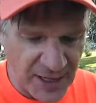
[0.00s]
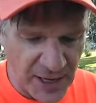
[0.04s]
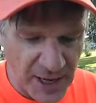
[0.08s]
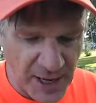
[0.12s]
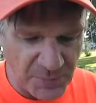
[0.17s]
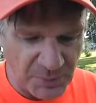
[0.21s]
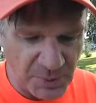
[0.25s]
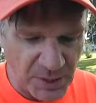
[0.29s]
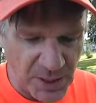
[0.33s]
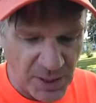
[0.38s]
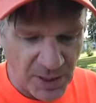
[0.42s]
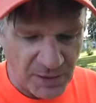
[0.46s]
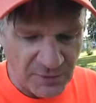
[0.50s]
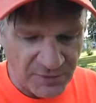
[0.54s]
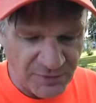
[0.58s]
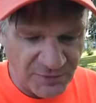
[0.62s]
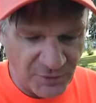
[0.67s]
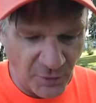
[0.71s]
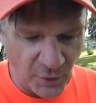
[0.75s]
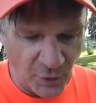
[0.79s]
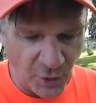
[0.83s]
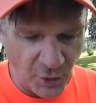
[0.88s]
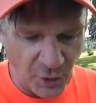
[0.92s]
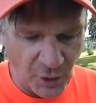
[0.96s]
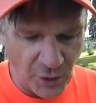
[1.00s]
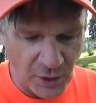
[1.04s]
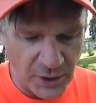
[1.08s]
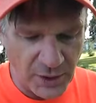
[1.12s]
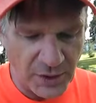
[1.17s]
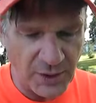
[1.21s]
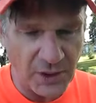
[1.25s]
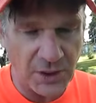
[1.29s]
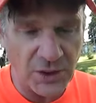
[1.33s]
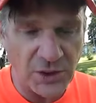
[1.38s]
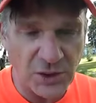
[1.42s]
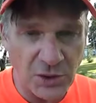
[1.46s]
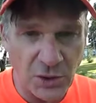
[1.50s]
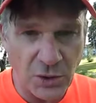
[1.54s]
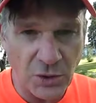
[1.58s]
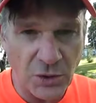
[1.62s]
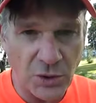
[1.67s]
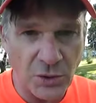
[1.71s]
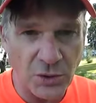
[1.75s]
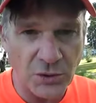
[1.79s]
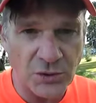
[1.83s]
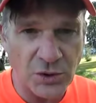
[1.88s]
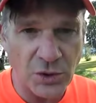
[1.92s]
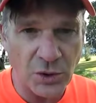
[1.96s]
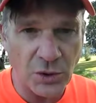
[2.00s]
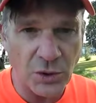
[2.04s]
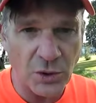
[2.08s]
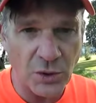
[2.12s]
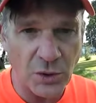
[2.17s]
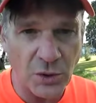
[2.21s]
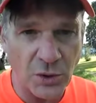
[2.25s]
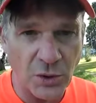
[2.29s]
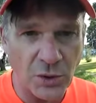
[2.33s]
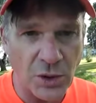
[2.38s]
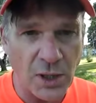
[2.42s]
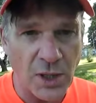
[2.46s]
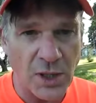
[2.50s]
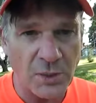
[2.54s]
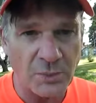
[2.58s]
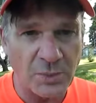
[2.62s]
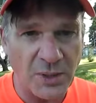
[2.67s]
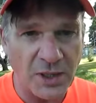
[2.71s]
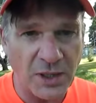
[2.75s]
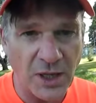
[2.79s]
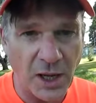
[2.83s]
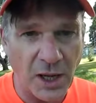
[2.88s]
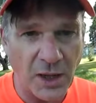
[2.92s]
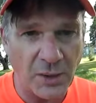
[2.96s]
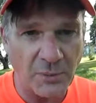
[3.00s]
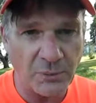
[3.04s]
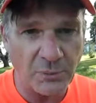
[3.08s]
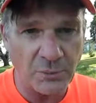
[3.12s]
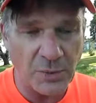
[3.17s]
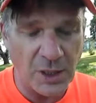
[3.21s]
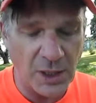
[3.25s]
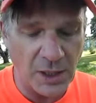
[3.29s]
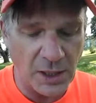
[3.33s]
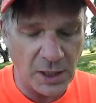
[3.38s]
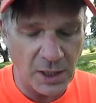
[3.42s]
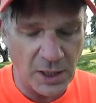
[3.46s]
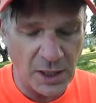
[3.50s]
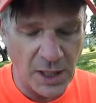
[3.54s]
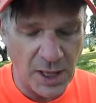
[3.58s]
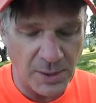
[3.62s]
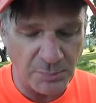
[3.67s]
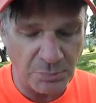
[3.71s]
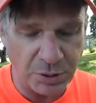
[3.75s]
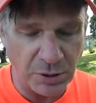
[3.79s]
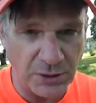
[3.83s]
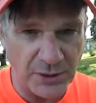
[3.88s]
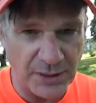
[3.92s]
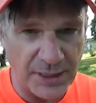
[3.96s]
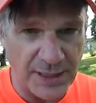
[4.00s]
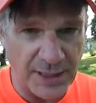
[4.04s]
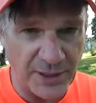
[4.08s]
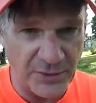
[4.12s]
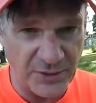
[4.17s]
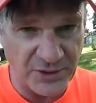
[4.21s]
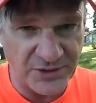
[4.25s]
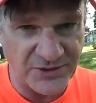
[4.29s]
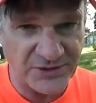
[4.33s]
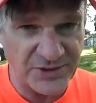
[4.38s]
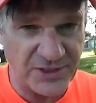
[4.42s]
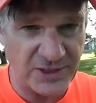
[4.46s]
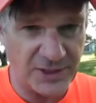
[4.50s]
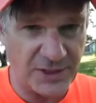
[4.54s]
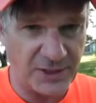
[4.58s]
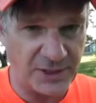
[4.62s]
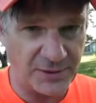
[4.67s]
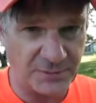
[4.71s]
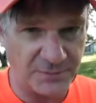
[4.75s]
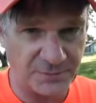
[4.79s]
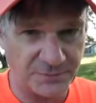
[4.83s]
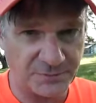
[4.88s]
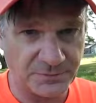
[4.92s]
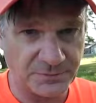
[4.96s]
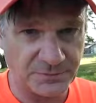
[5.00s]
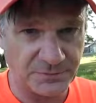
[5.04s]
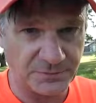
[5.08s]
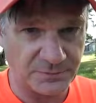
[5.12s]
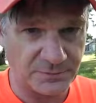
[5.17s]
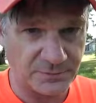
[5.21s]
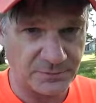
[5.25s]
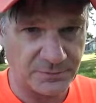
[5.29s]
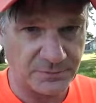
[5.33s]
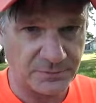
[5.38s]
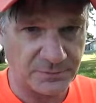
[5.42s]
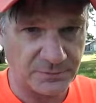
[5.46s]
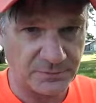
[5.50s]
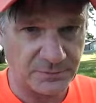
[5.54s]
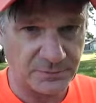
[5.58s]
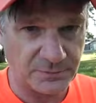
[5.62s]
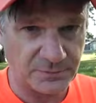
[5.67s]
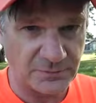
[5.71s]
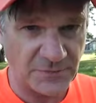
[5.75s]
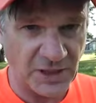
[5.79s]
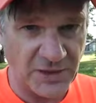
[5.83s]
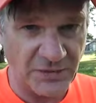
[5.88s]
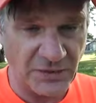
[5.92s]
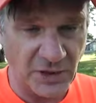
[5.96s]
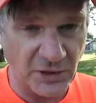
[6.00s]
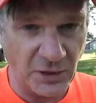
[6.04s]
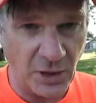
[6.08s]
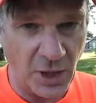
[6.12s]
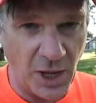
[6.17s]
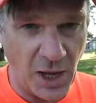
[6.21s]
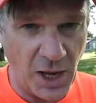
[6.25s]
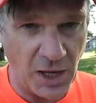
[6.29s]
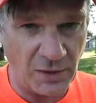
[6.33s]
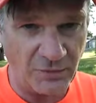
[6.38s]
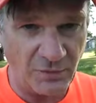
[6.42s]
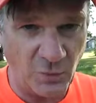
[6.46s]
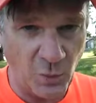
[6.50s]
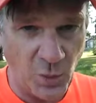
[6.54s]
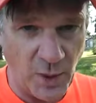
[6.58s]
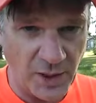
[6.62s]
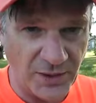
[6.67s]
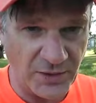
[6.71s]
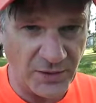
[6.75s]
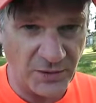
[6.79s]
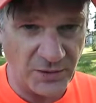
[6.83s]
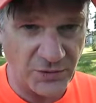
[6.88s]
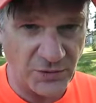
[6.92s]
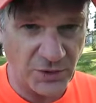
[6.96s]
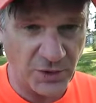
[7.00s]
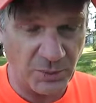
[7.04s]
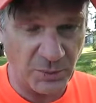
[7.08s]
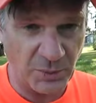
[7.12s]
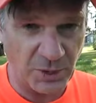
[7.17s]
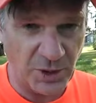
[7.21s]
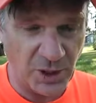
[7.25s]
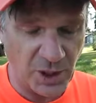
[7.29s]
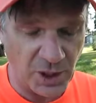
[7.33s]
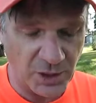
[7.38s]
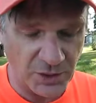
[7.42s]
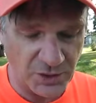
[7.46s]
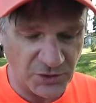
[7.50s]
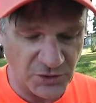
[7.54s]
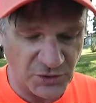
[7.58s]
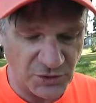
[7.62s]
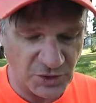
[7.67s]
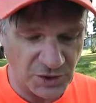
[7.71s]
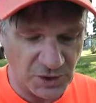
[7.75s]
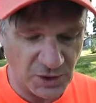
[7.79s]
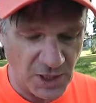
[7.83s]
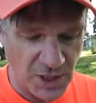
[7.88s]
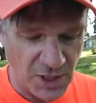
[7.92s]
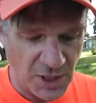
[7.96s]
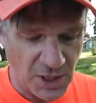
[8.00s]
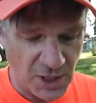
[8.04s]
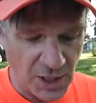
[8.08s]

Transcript: up for you to become a, uh, a polarity in the law of one terminology.